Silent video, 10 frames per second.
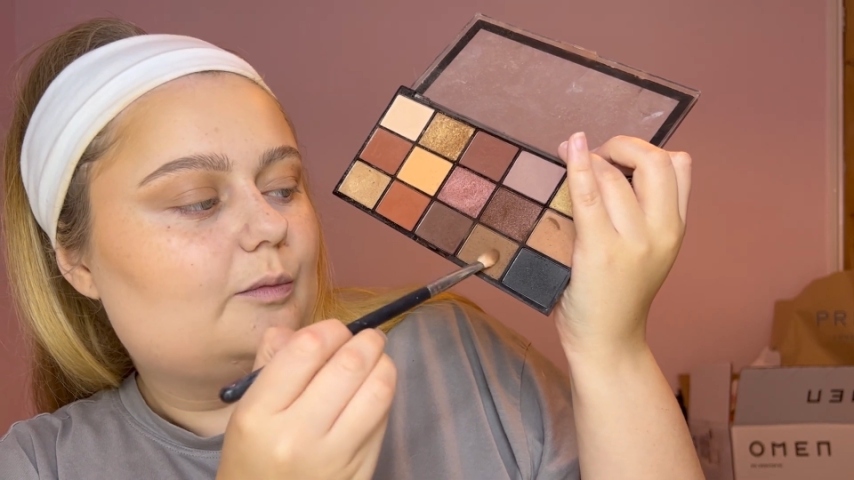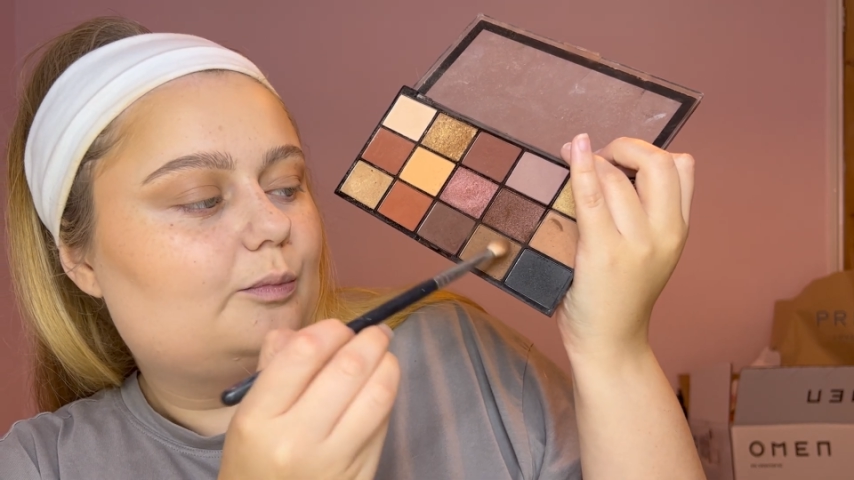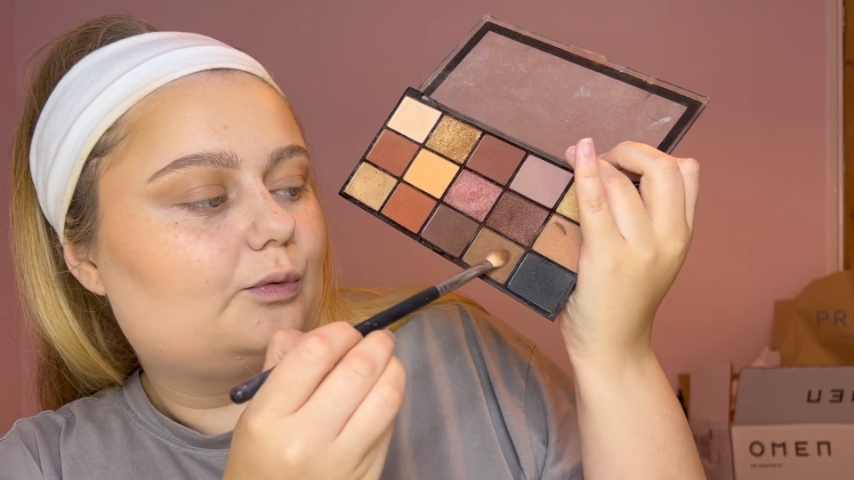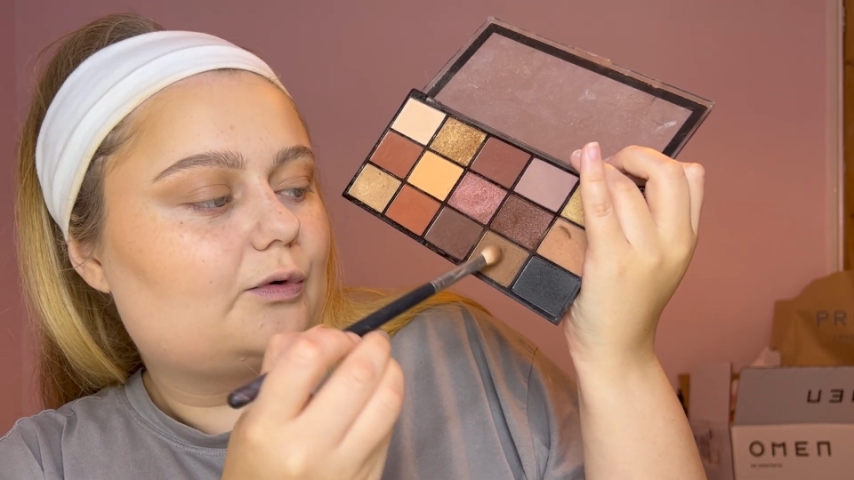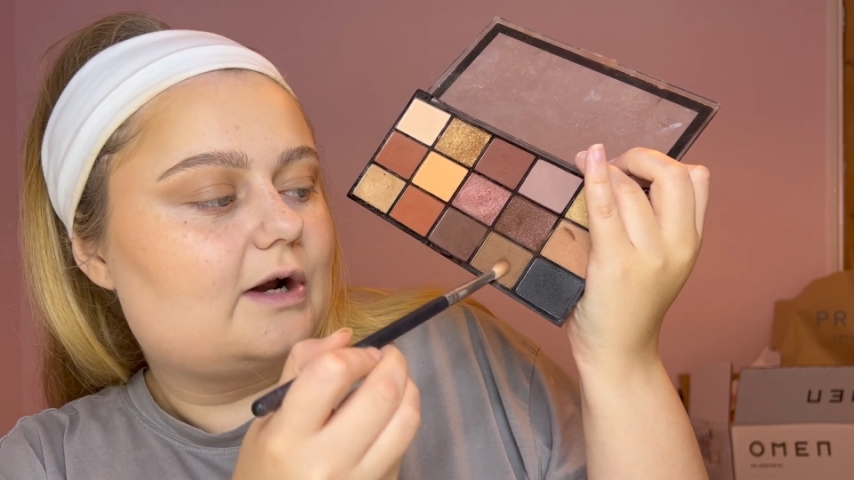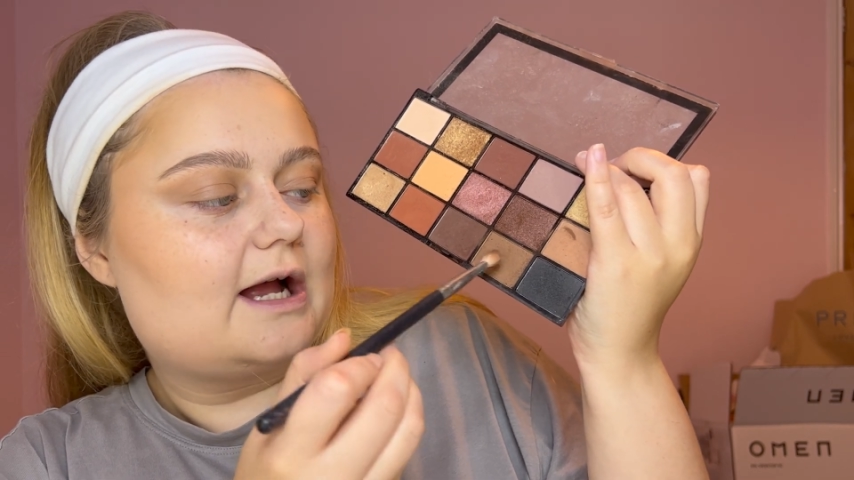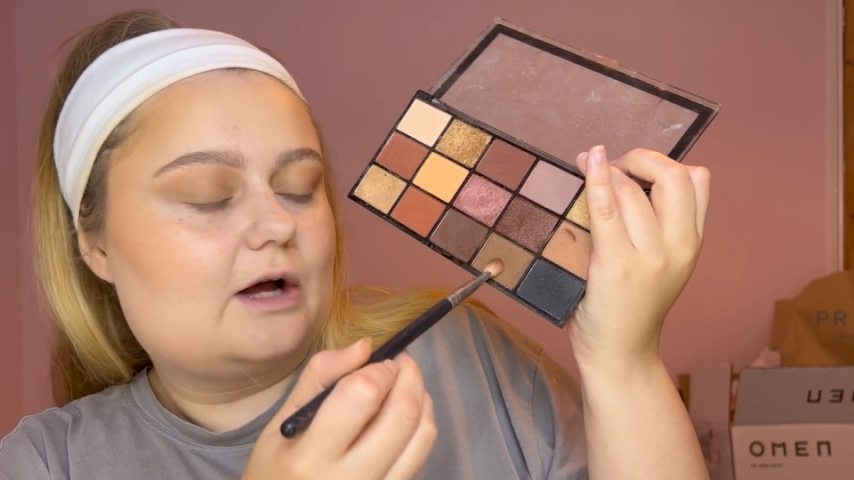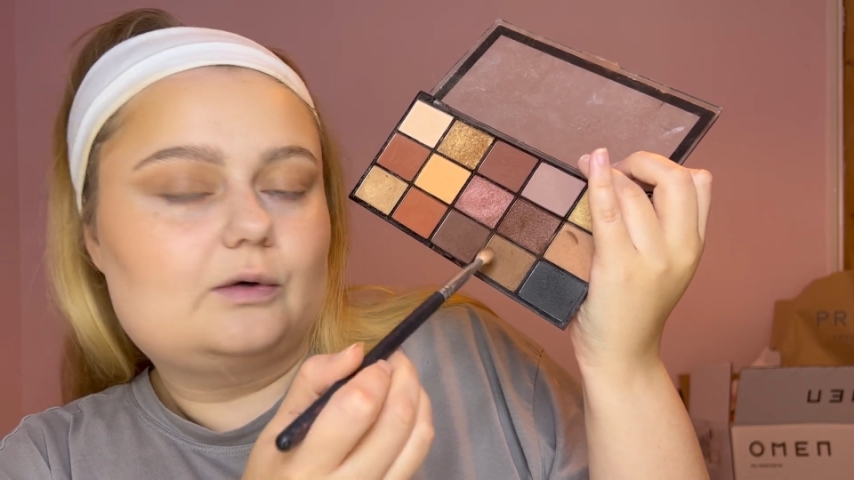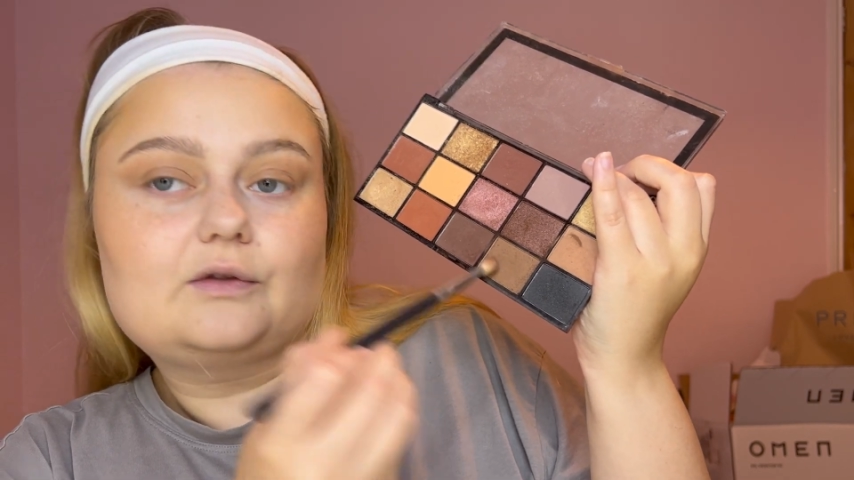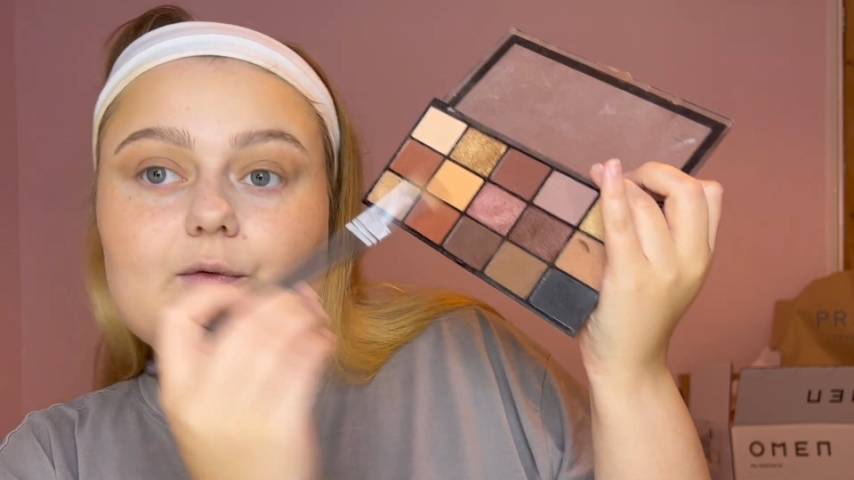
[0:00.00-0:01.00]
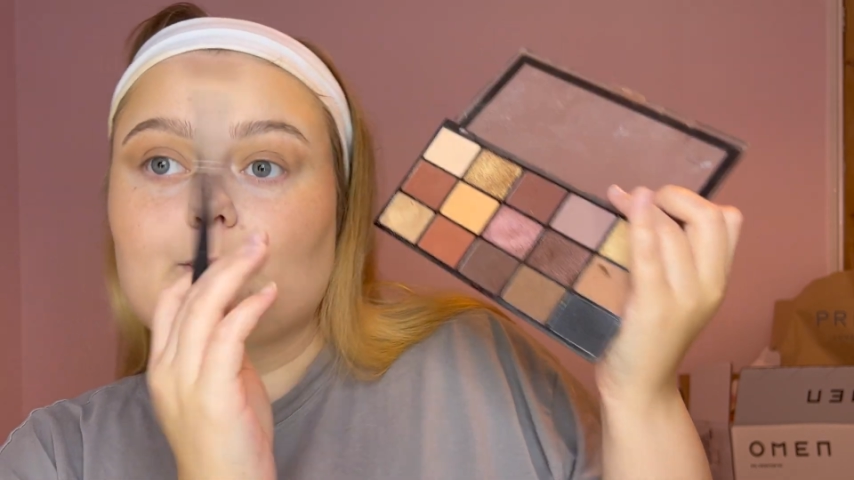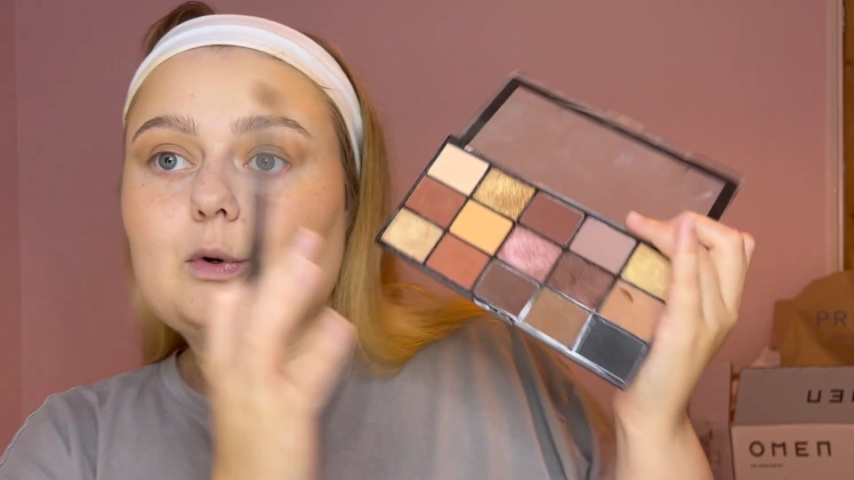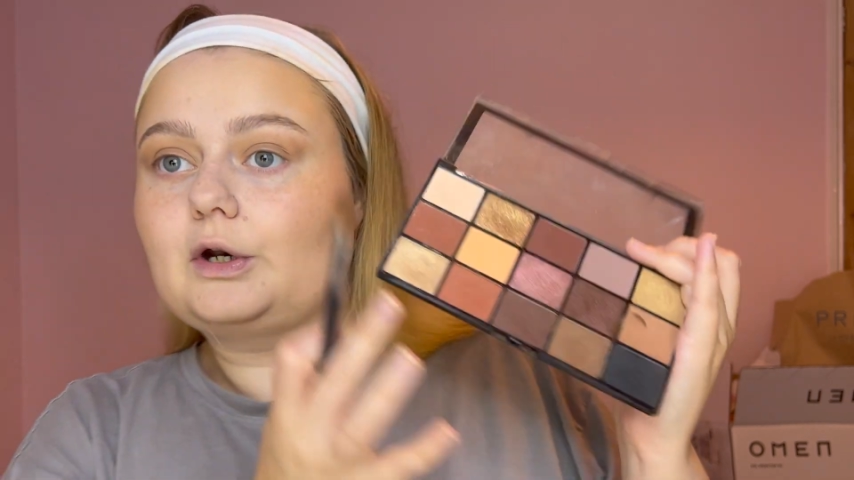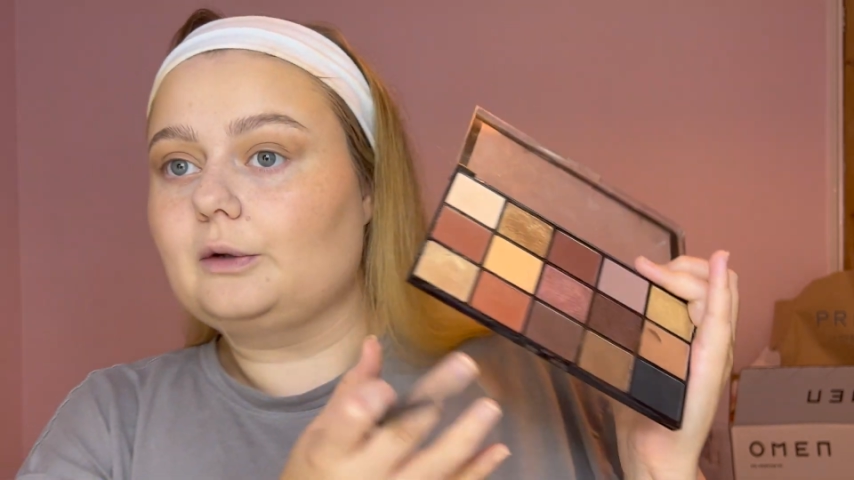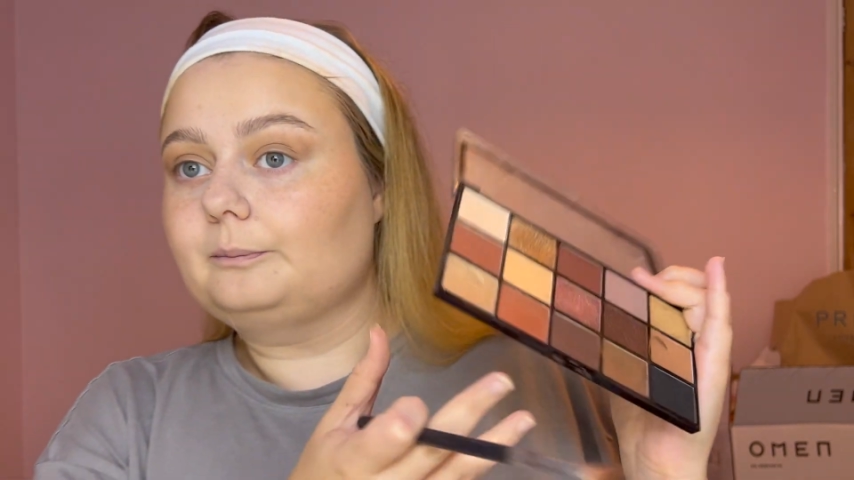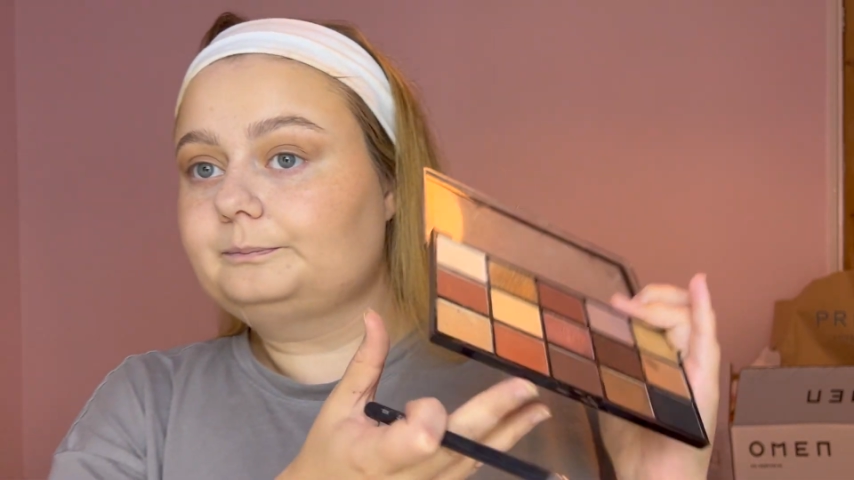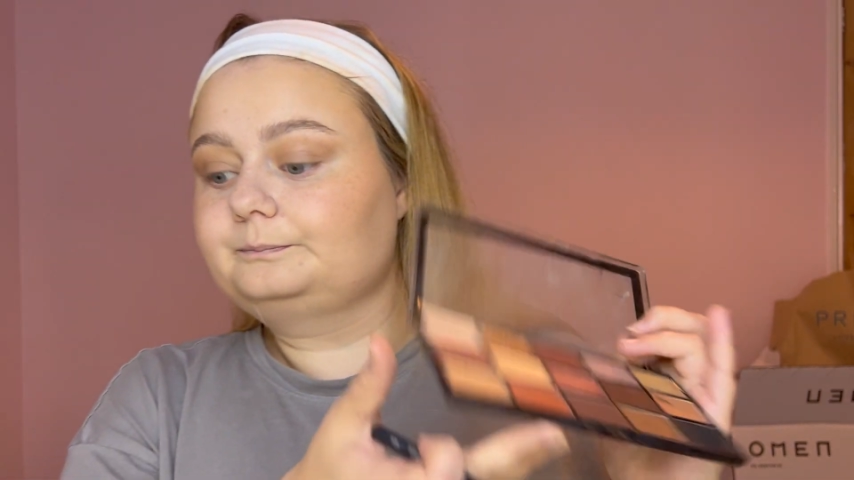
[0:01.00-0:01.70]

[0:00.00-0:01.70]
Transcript: brown at the bottom.